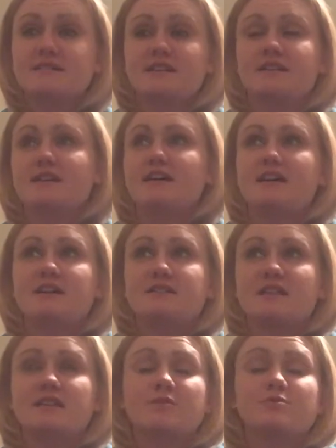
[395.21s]
And he
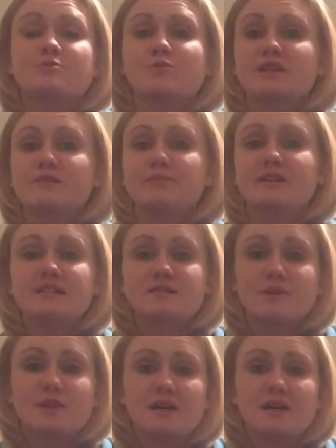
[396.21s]
said that he was really pleased with